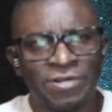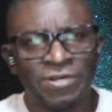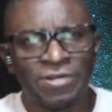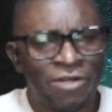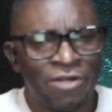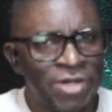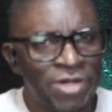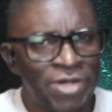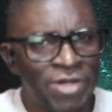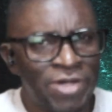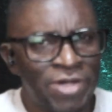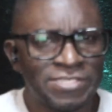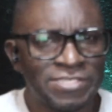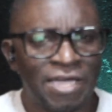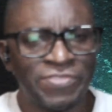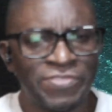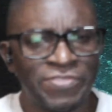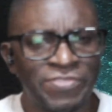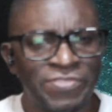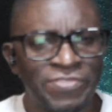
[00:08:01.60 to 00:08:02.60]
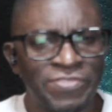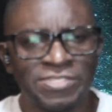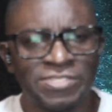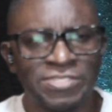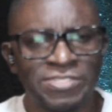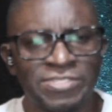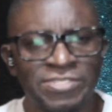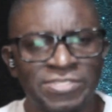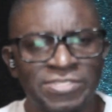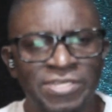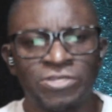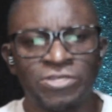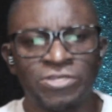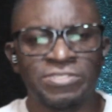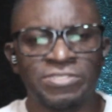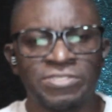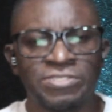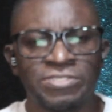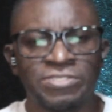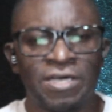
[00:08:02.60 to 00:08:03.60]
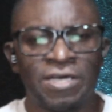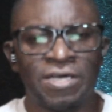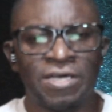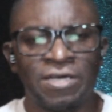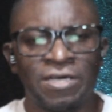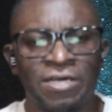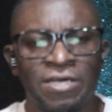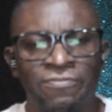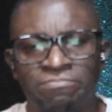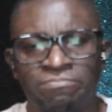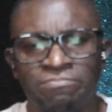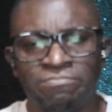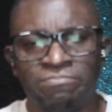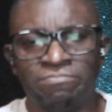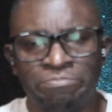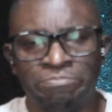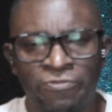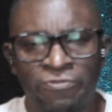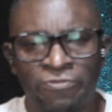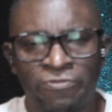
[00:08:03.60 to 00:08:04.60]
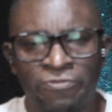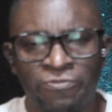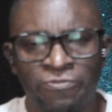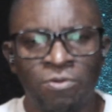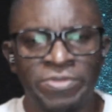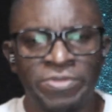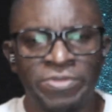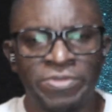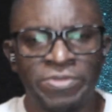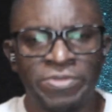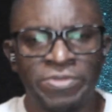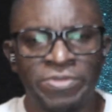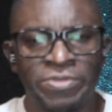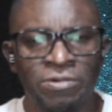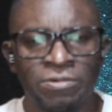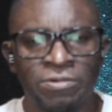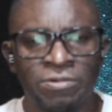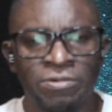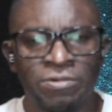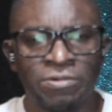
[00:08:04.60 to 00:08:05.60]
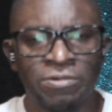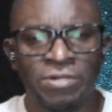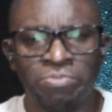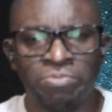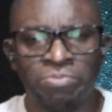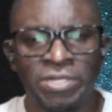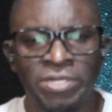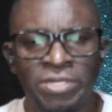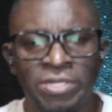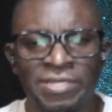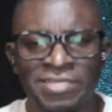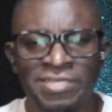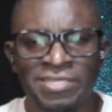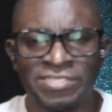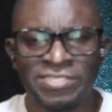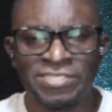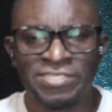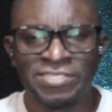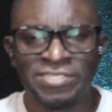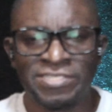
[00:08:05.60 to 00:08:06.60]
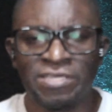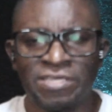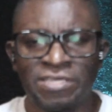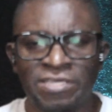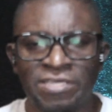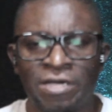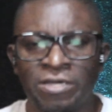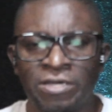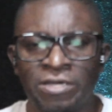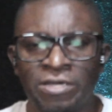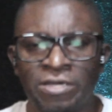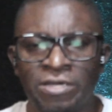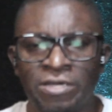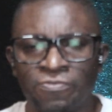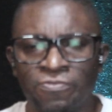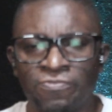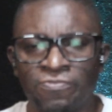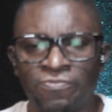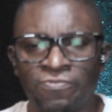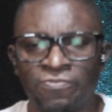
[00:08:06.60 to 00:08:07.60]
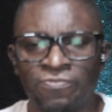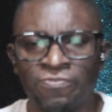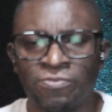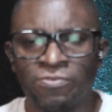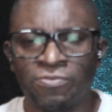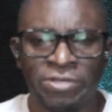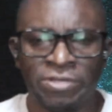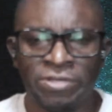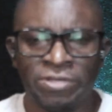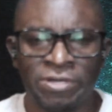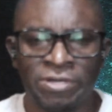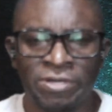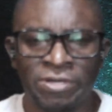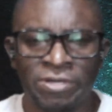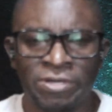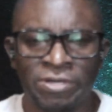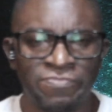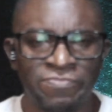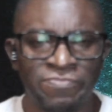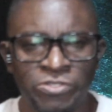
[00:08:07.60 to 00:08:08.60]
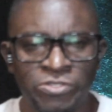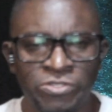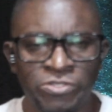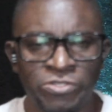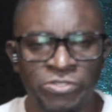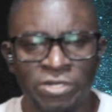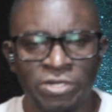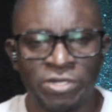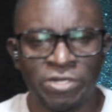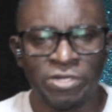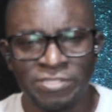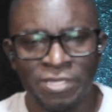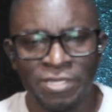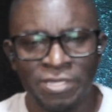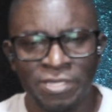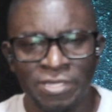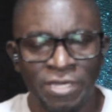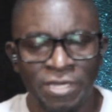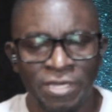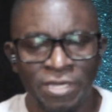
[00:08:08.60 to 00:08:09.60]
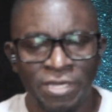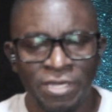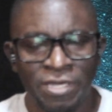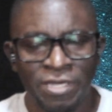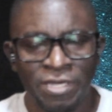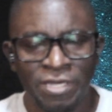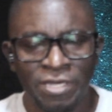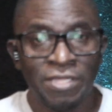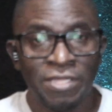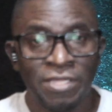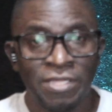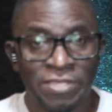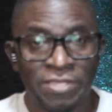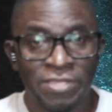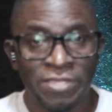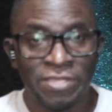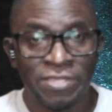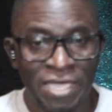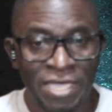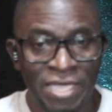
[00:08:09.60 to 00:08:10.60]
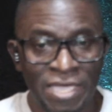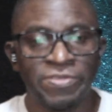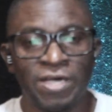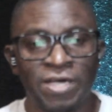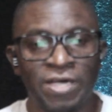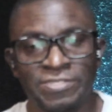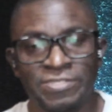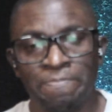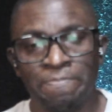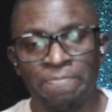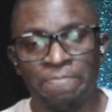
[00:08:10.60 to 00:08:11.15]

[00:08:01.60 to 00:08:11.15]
realized that after the technicians have performed and completed and signed off on their safety checklist, the captain of the flight